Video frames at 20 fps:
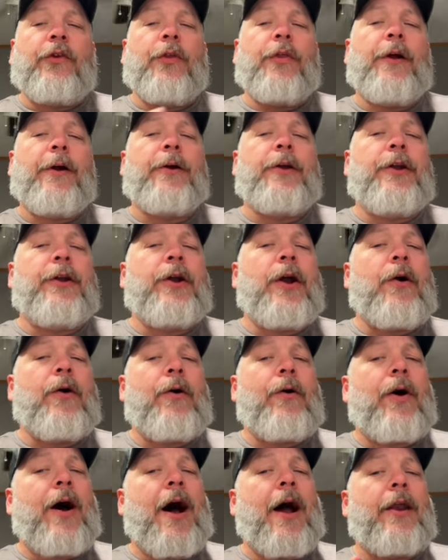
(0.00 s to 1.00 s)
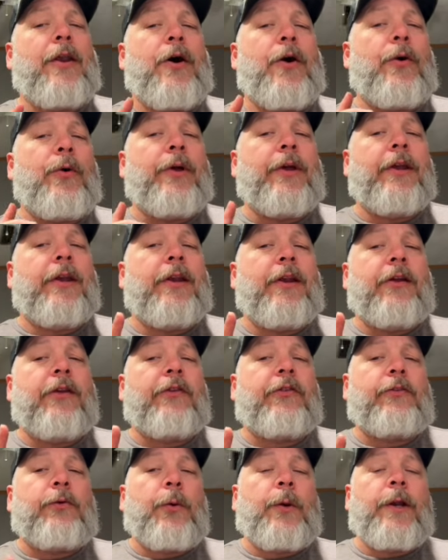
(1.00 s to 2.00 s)
there you go. I know it
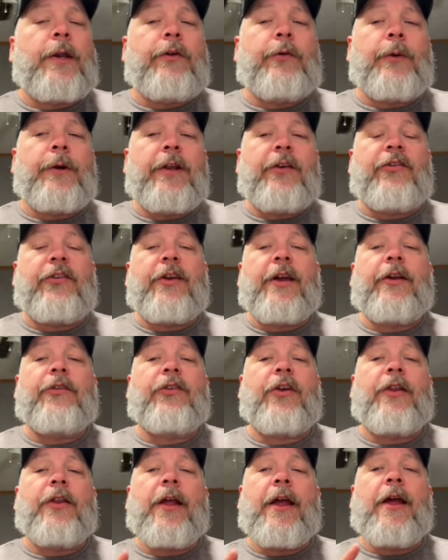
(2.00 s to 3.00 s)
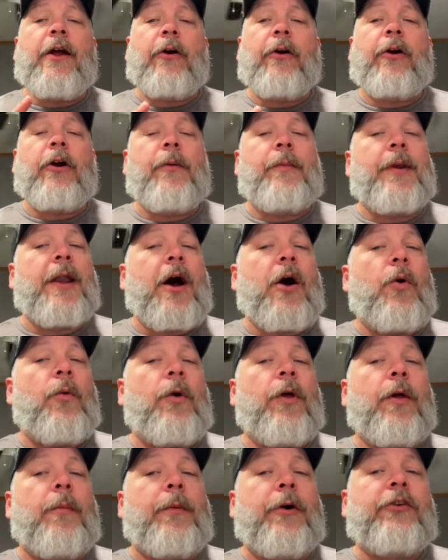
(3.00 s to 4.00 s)
is 2026 and they are coming out
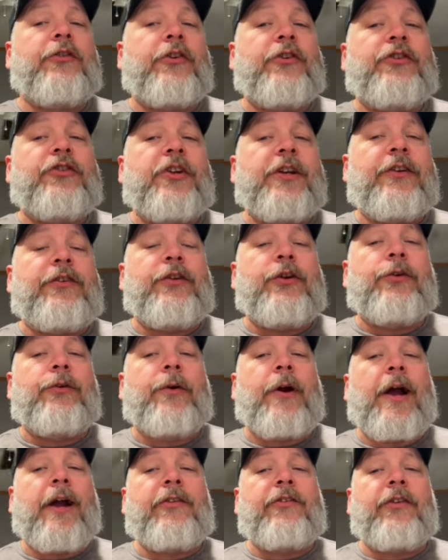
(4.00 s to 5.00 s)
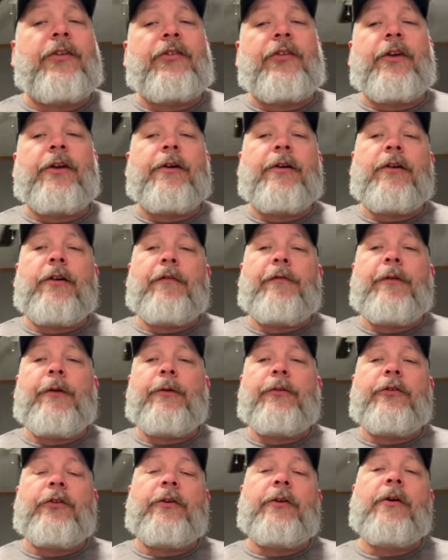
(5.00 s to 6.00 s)
with a bunch of G2 ratchets here in the
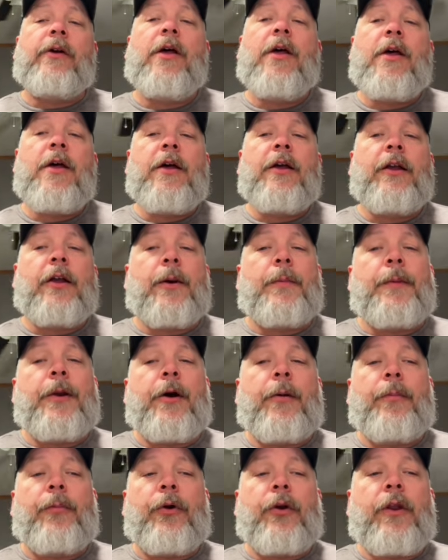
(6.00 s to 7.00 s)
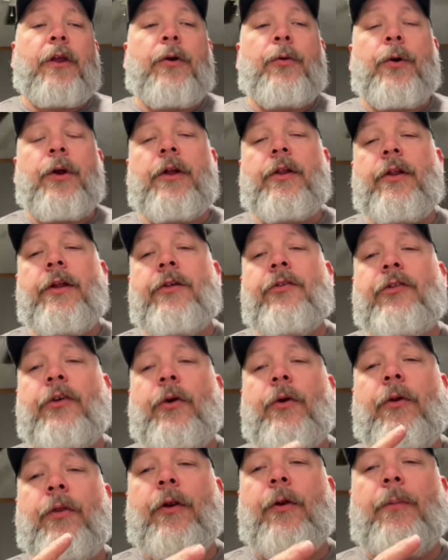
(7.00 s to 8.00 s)
future, coming up pretty quickly.
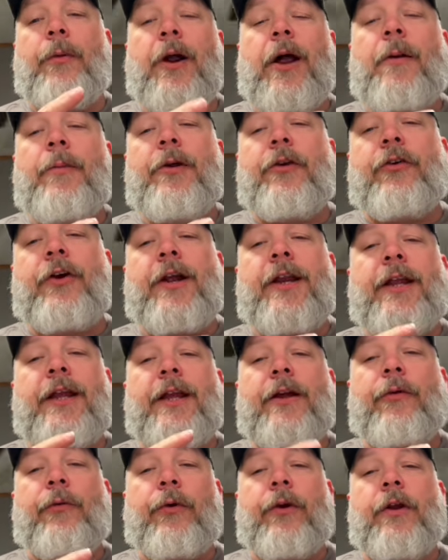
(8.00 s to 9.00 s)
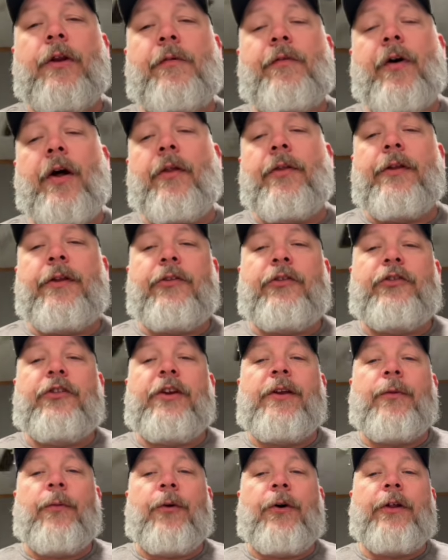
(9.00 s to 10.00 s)
So they're probably trying to get rid of all these
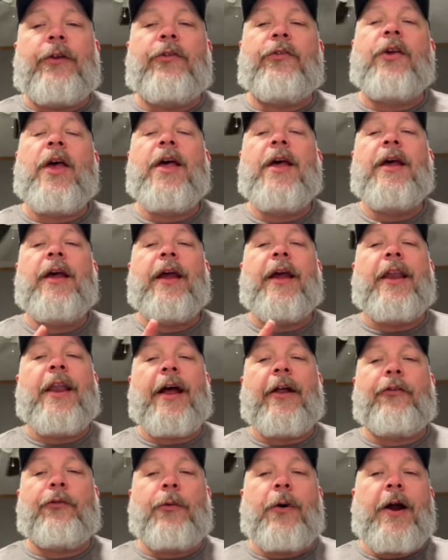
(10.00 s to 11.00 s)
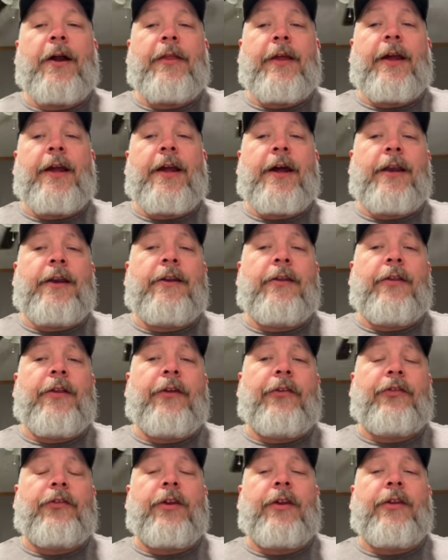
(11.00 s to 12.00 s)
G1s, and that's why they added
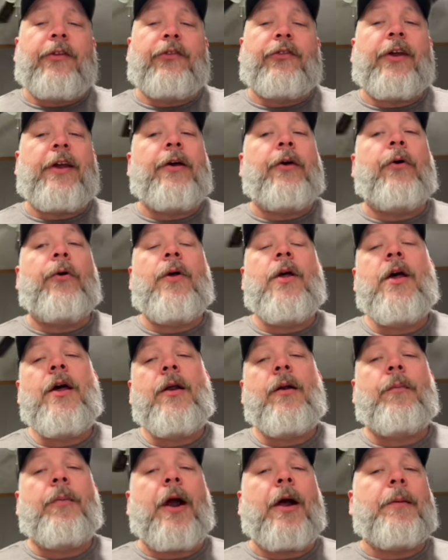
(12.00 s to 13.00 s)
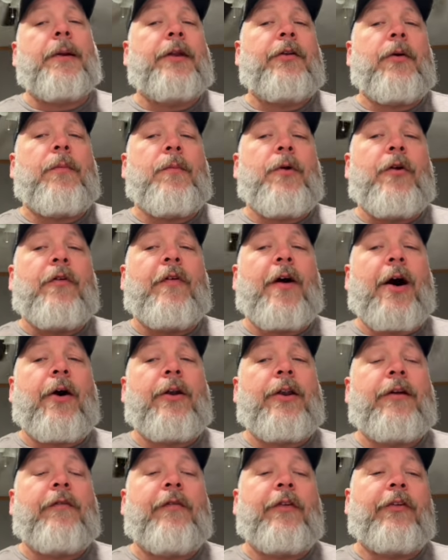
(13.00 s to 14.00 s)
this to the sale, probably to move
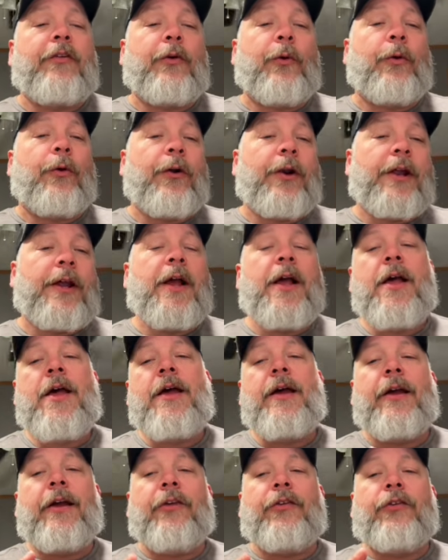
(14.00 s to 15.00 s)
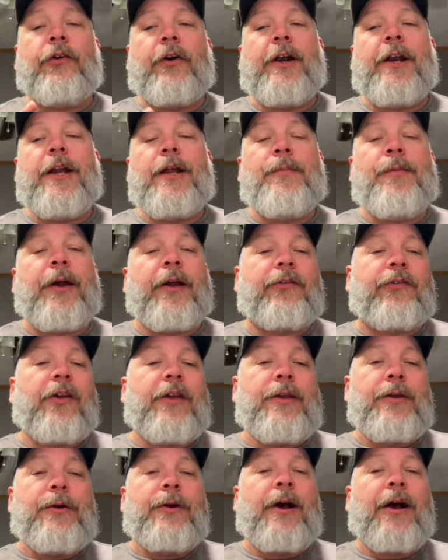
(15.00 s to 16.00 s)
out inventory. Is there any picks that
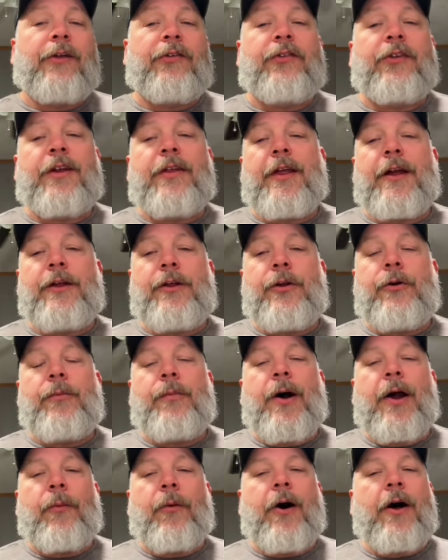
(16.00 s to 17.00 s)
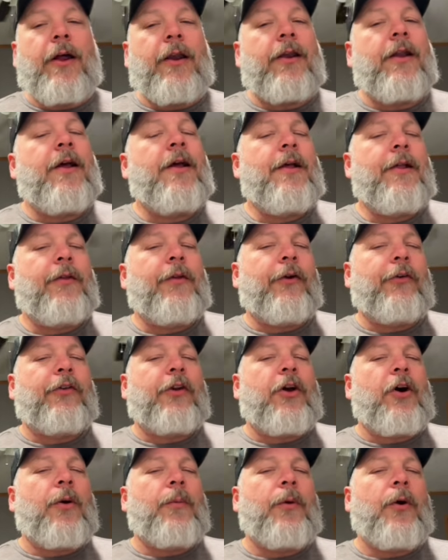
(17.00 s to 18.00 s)
you guys see that you might want? There's a
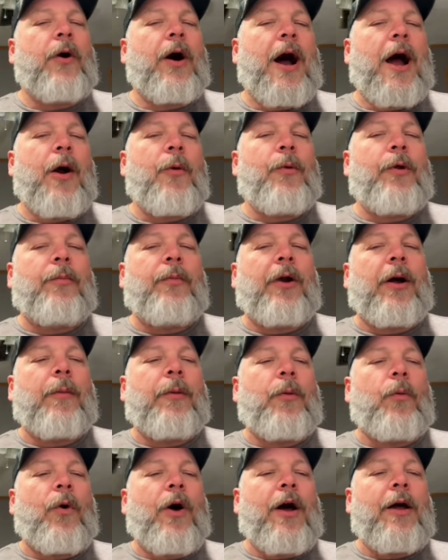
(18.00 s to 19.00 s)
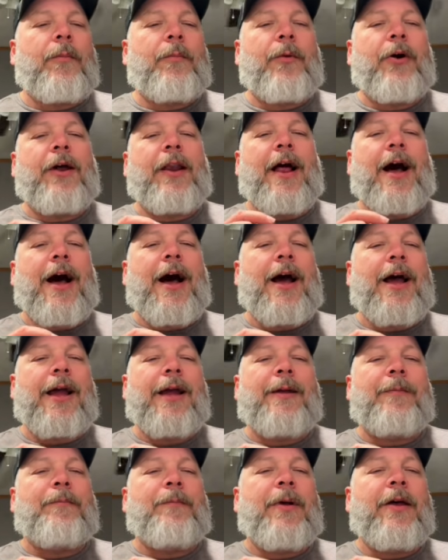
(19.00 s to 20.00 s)
couple I would probably want, but
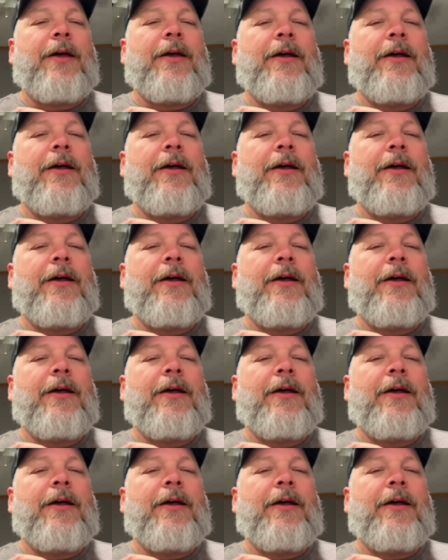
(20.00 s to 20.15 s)
I'm